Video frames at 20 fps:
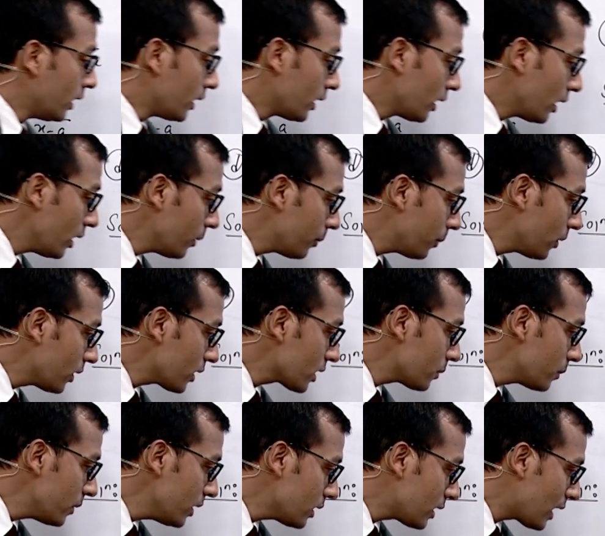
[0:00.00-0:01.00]
a plus
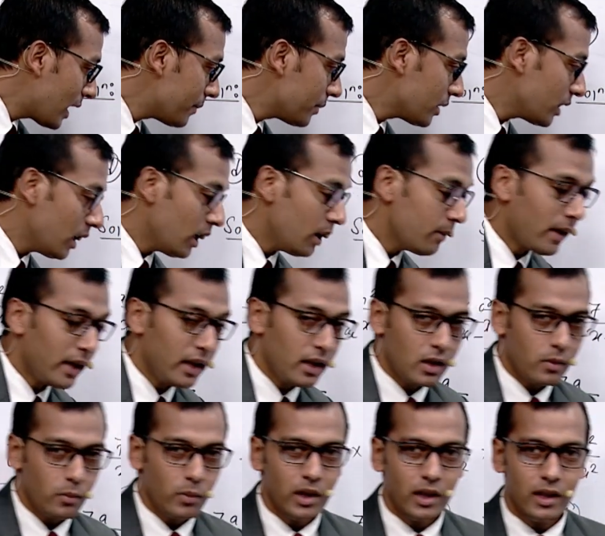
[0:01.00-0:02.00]
b times a minus
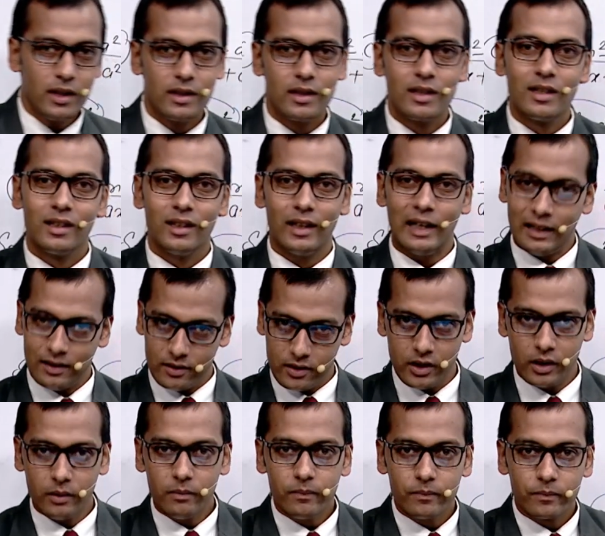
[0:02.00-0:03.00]
b is
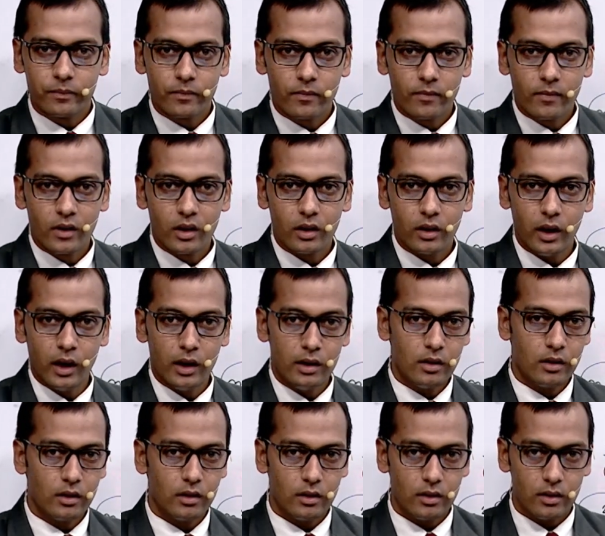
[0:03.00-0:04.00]
LCM.
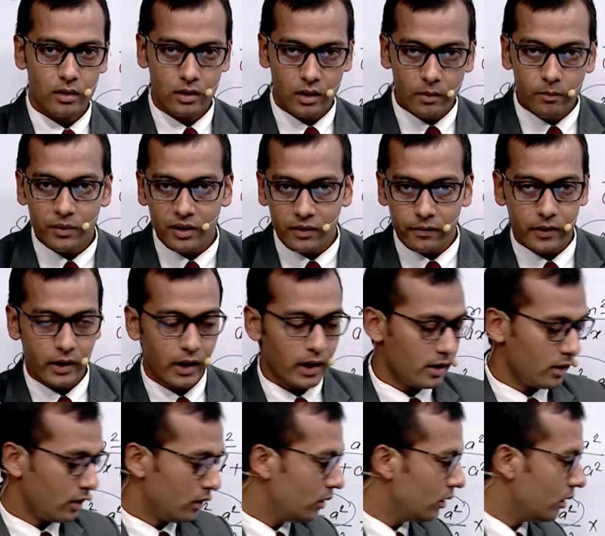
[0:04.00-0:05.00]
In
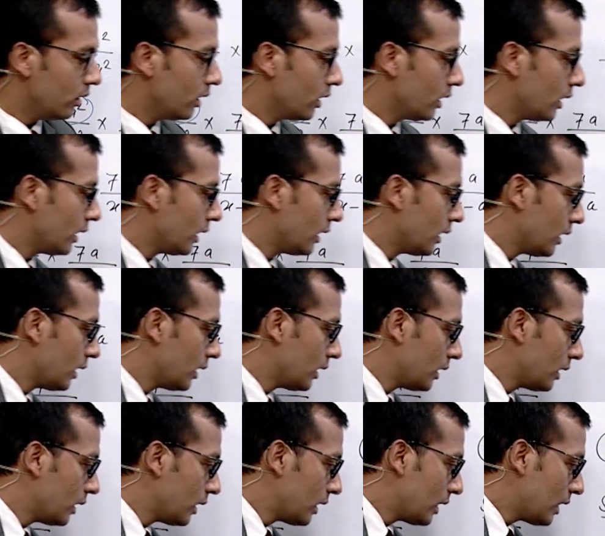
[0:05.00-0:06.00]
simplification,
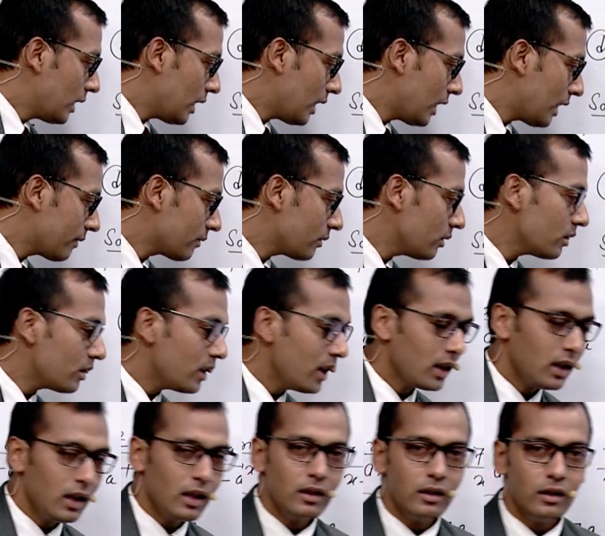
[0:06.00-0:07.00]
after
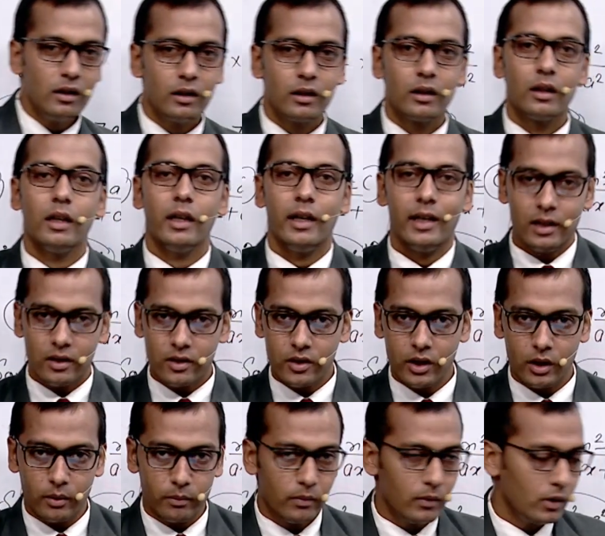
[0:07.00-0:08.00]
taking
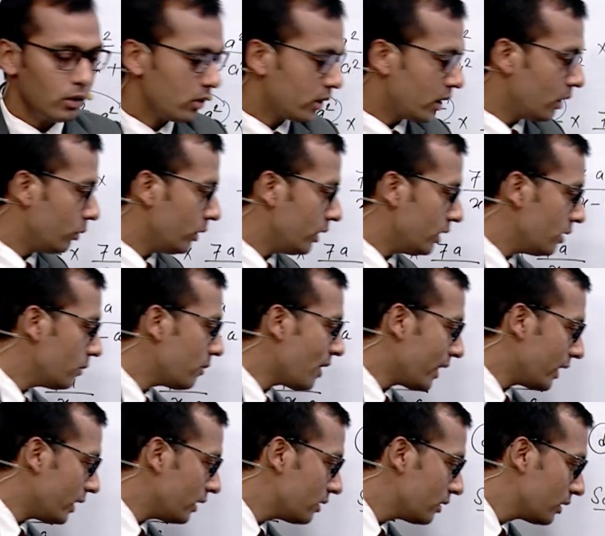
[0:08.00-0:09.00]
LCM, okay, we
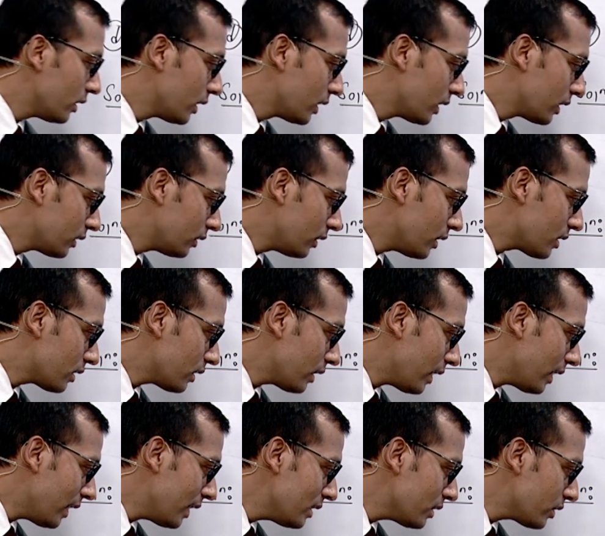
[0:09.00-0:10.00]
divide this
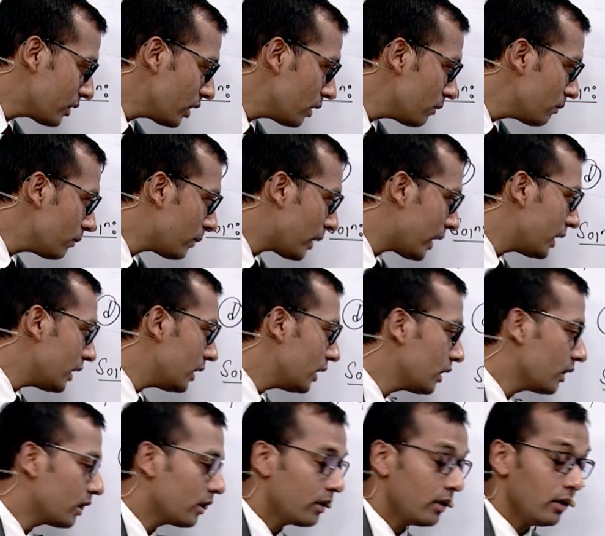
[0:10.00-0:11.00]
LCM by
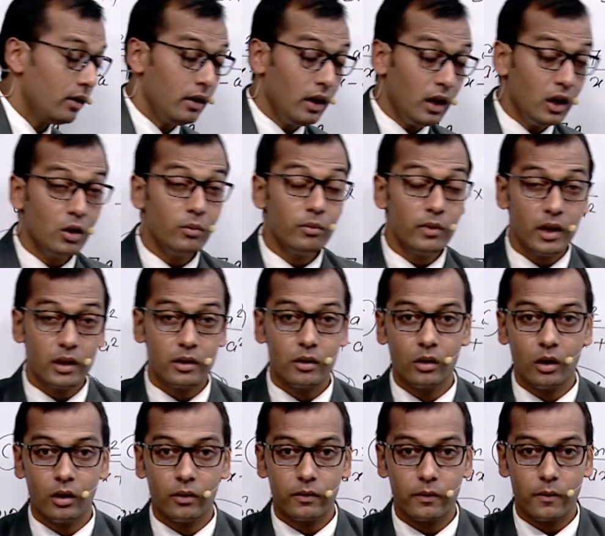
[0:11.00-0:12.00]
denominator
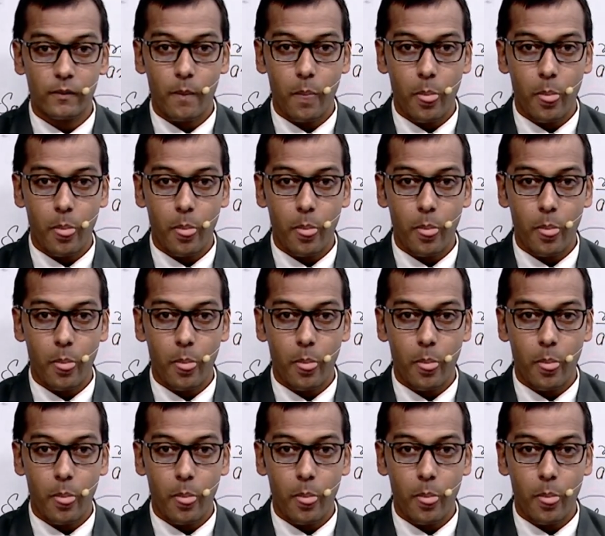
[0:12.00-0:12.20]
of